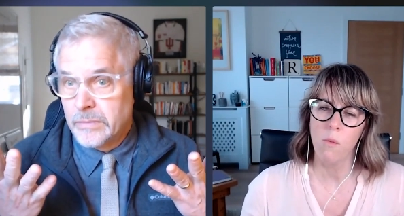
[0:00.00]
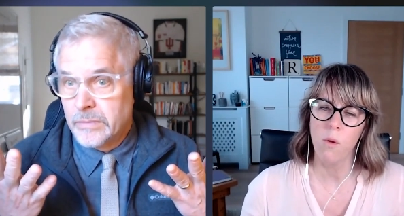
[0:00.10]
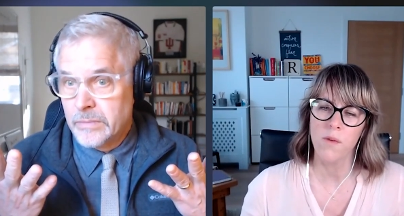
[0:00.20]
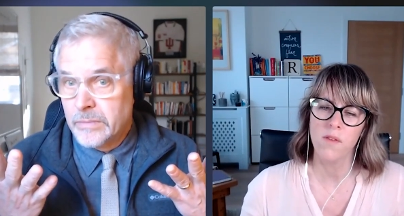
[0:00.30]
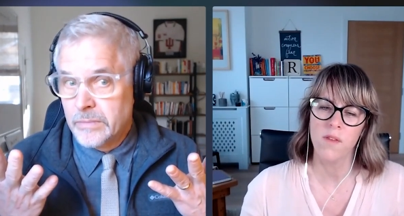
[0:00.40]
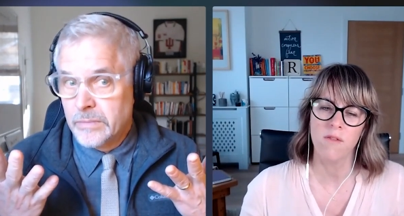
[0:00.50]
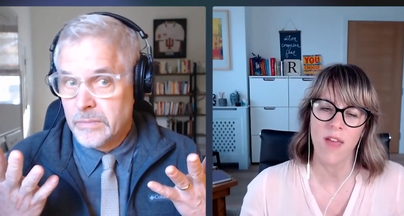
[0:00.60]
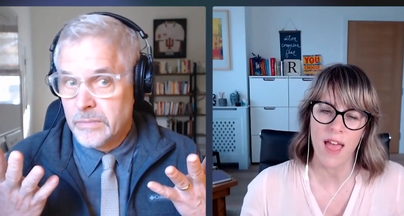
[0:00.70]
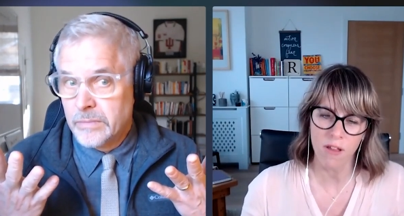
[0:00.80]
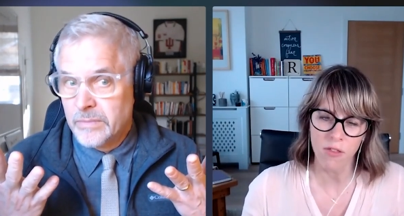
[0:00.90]
Speaker 1: what's the sort of
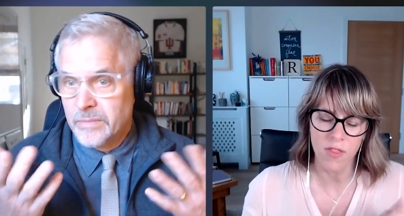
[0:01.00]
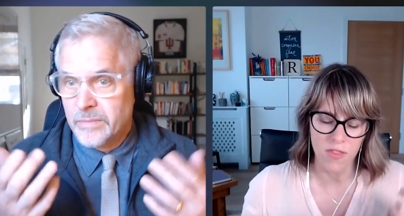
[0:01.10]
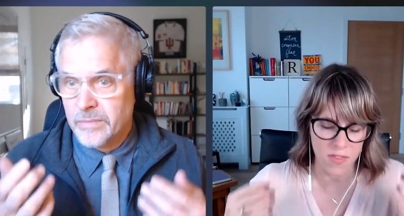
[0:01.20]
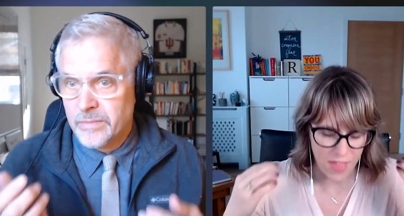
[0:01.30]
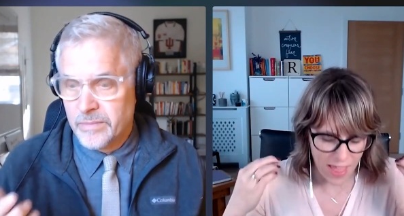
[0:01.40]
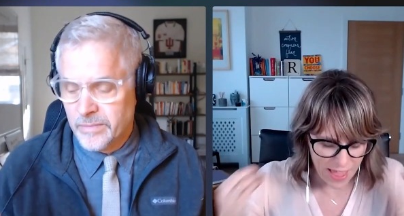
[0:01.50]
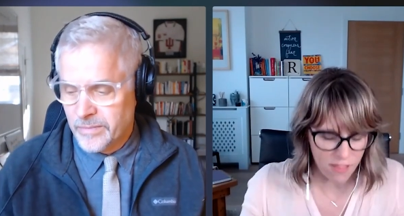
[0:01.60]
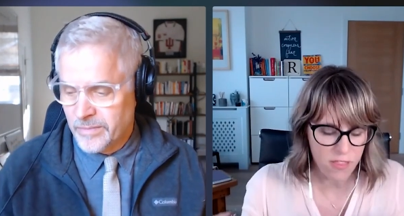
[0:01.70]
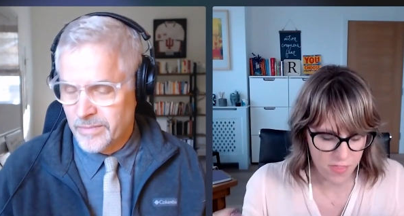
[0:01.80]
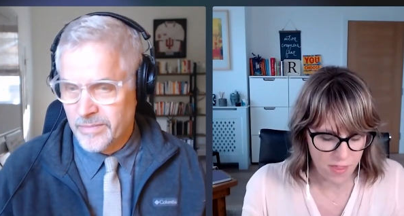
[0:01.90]
the health the
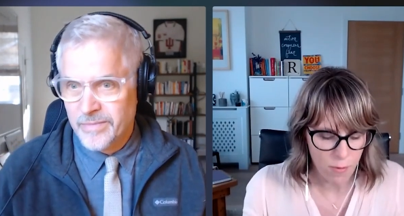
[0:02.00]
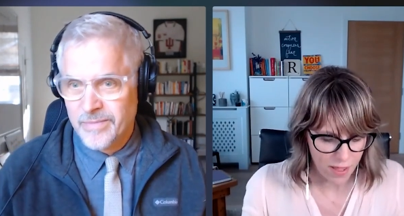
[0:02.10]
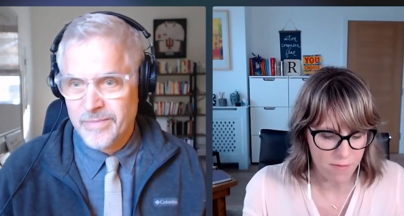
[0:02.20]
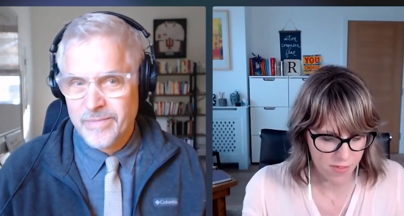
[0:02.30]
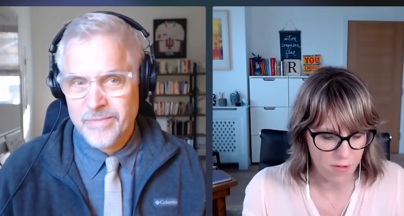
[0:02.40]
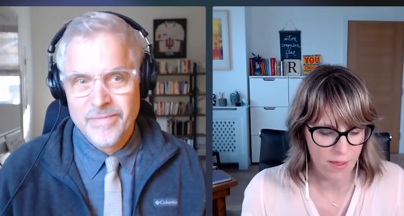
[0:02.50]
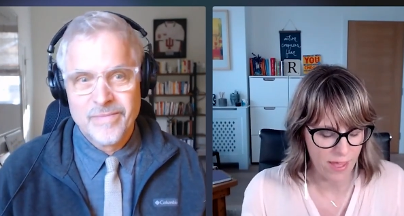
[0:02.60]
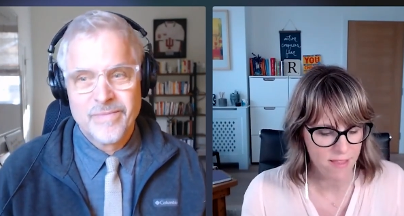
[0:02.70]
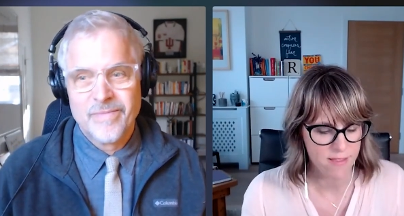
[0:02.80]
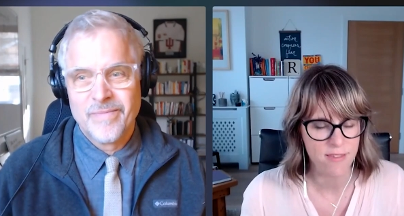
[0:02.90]
healthy way of
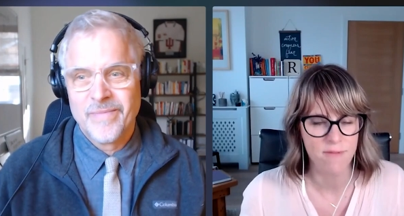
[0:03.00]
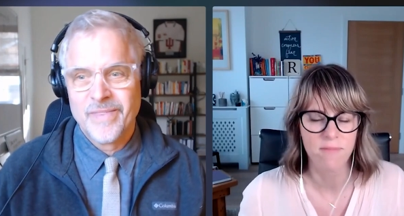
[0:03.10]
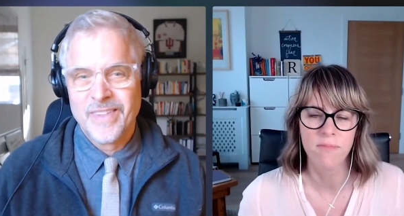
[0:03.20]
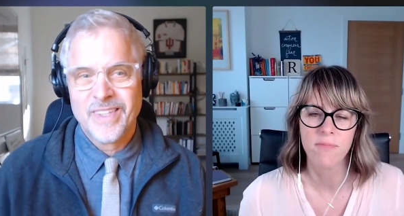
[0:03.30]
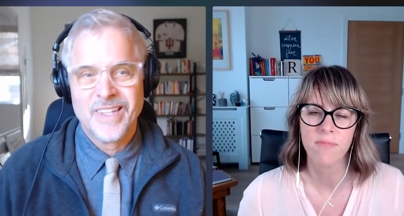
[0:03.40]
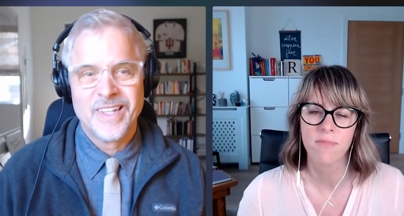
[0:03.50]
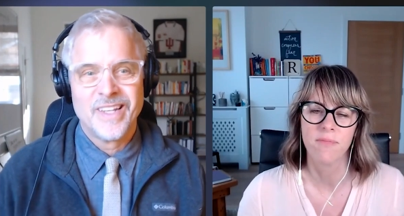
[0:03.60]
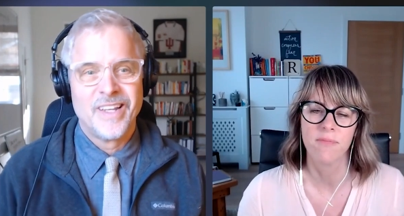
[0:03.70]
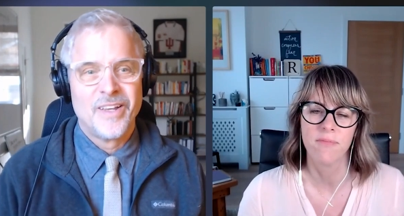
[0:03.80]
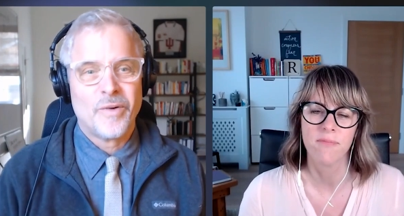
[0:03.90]
doing it
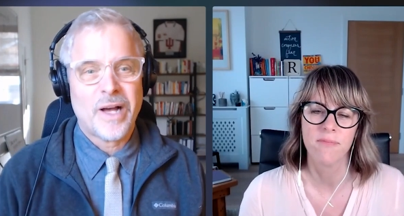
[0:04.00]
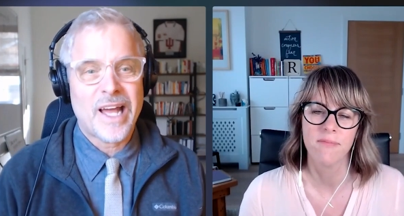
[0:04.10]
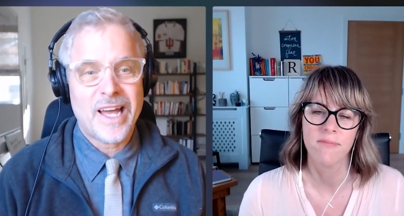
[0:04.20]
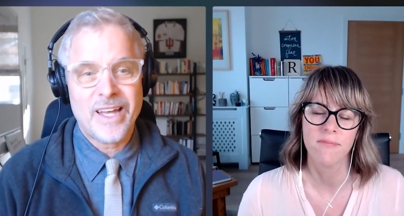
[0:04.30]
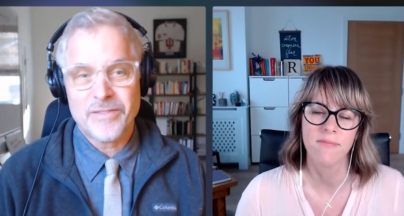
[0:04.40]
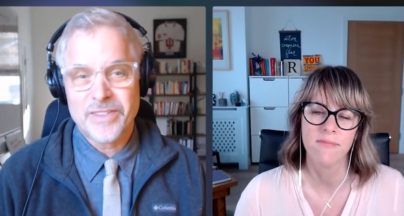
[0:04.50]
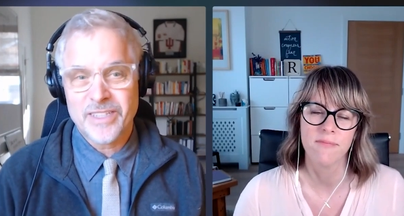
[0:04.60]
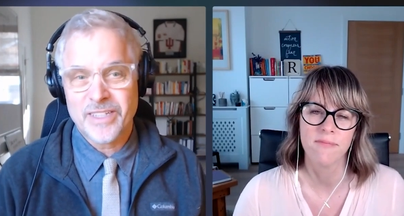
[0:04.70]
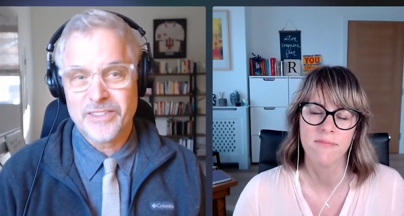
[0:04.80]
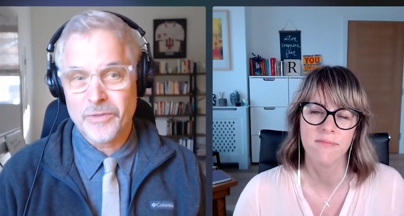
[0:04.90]
Speaker 2: well i have
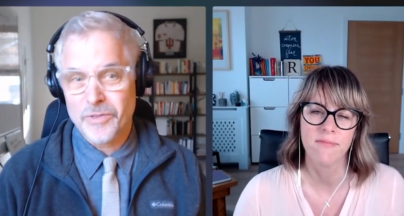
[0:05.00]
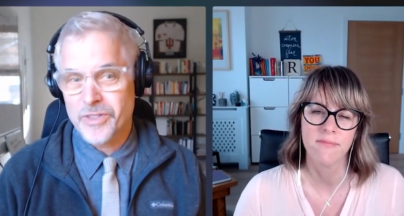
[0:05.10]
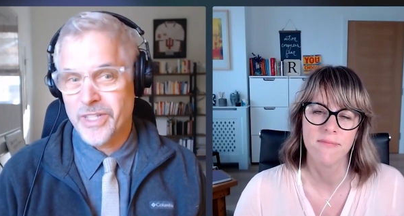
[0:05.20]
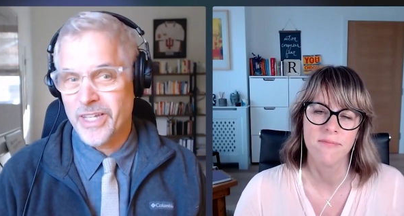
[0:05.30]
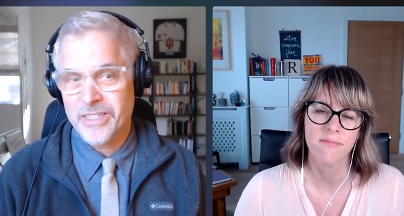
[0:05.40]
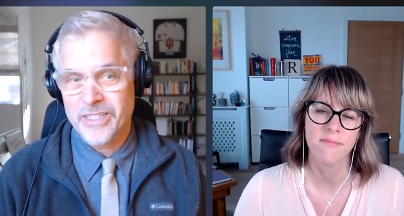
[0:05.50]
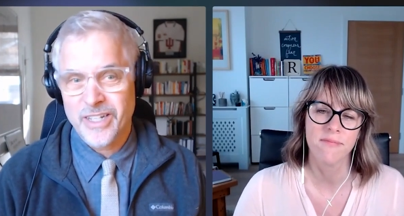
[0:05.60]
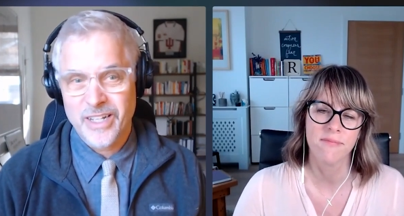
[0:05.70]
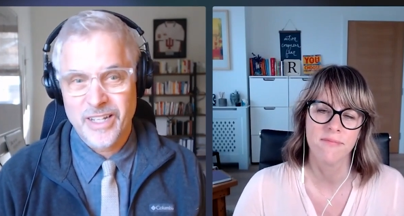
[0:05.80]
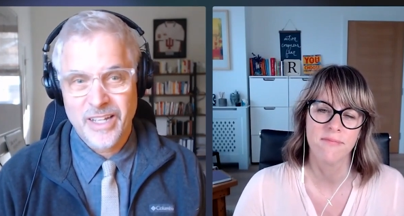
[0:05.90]
s- several stages
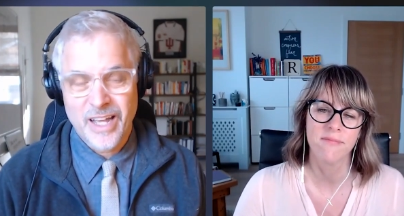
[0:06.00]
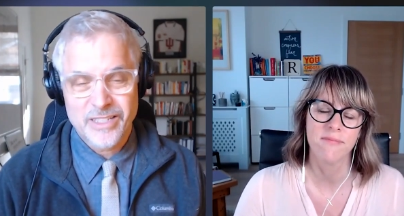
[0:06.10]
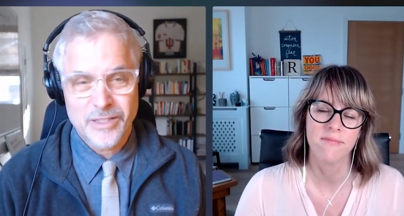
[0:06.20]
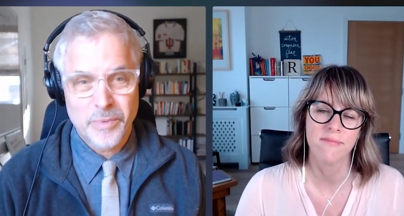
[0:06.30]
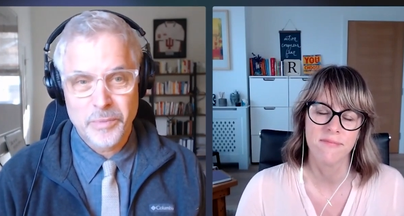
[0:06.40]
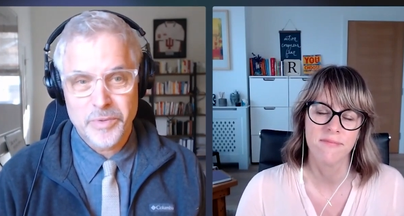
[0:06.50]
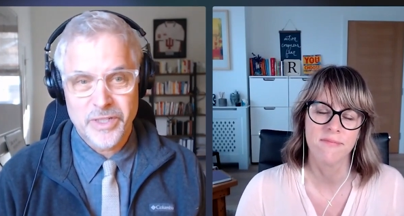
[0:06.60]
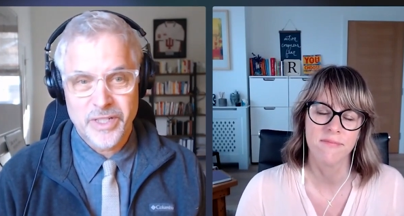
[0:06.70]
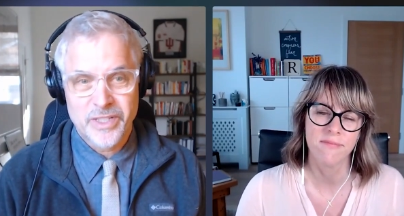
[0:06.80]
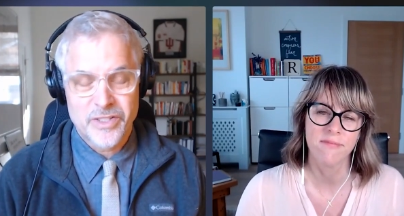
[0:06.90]
that i ask people
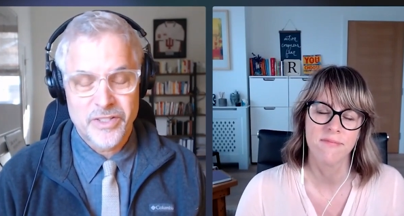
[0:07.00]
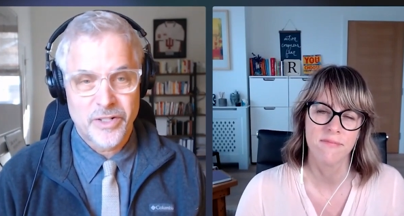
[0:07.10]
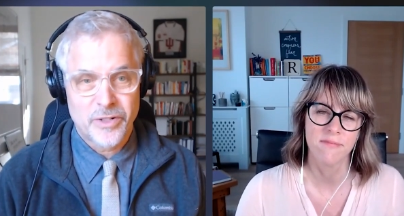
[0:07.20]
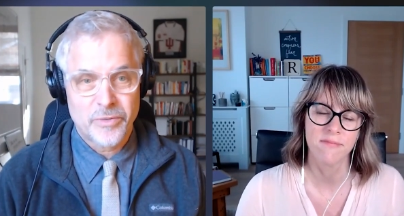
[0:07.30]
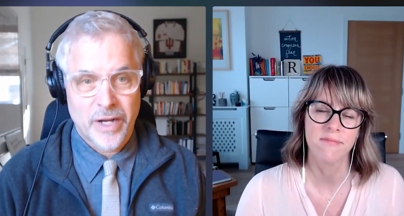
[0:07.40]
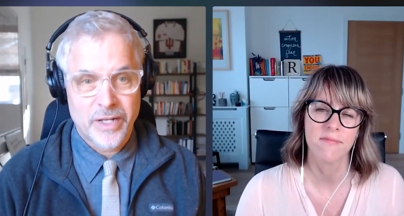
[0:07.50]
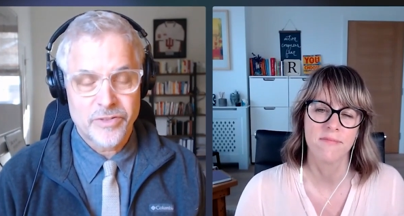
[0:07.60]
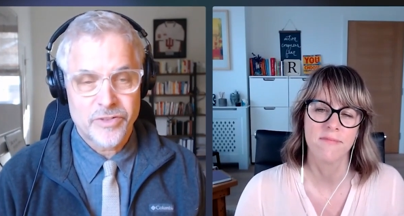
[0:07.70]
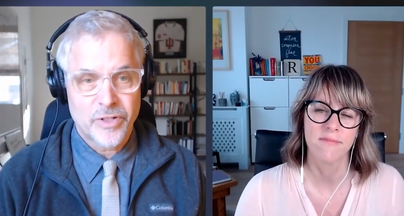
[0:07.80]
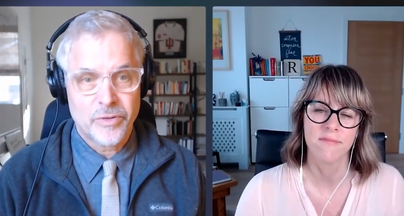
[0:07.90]
to consider
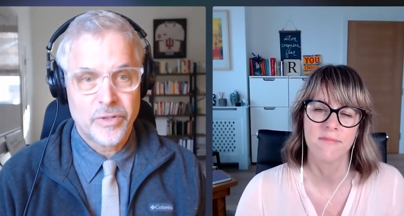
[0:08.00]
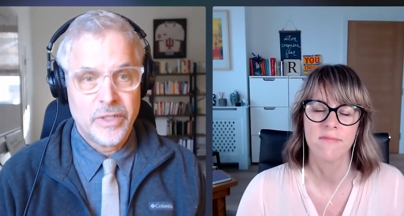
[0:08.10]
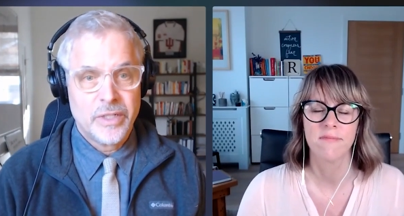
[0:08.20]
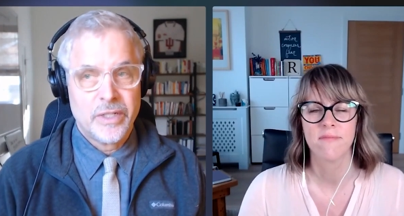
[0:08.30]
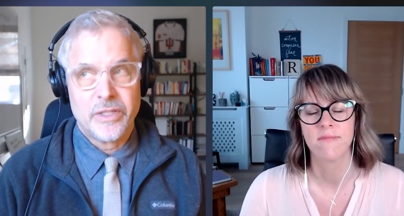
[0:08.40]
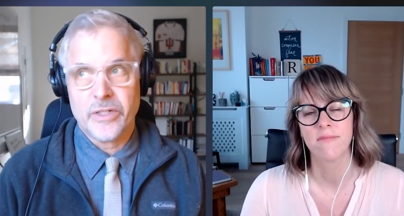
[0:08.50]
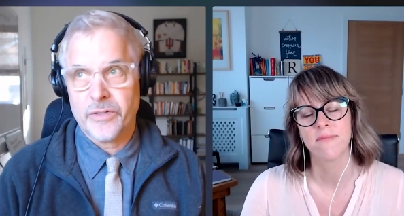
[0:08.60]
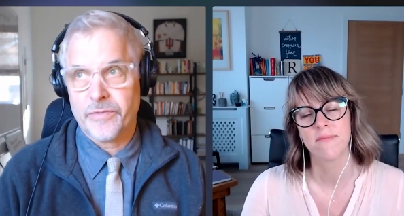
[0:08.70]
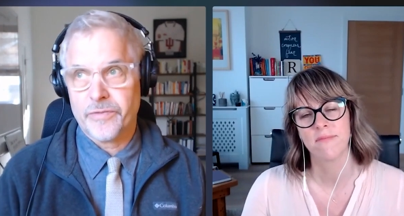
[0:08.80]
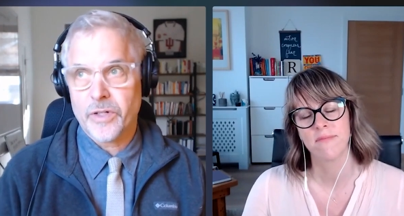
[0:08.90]
right so the
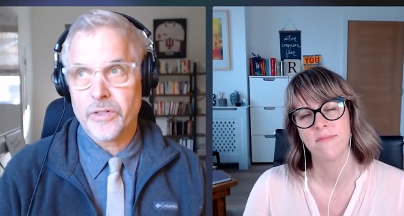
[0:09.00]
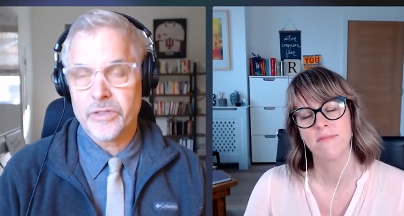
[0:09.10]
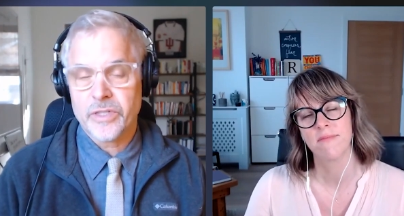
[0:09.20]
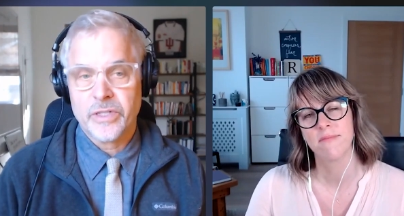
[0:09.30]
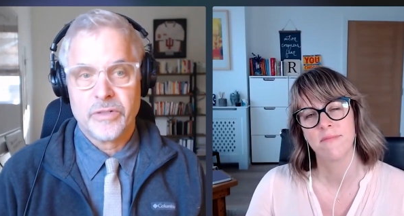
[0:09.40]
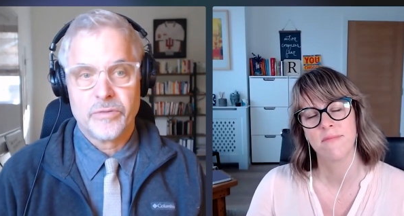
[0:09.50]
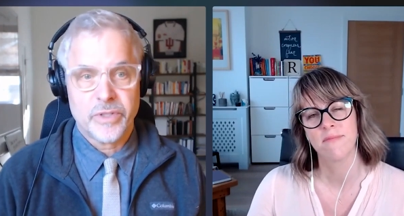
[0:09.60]
default